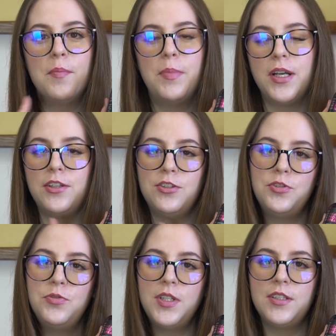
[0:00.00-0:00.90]
but you
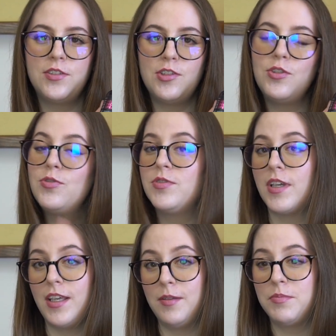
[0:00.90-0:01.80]
do need to use a
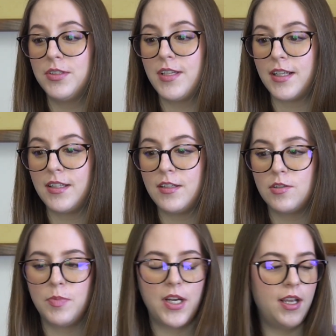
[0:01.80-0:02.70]
heat protectant
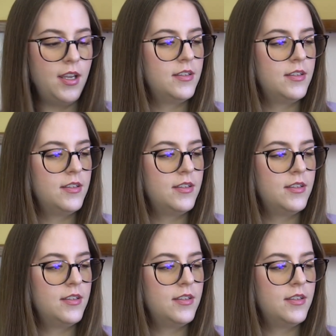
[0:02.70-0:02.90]
spray.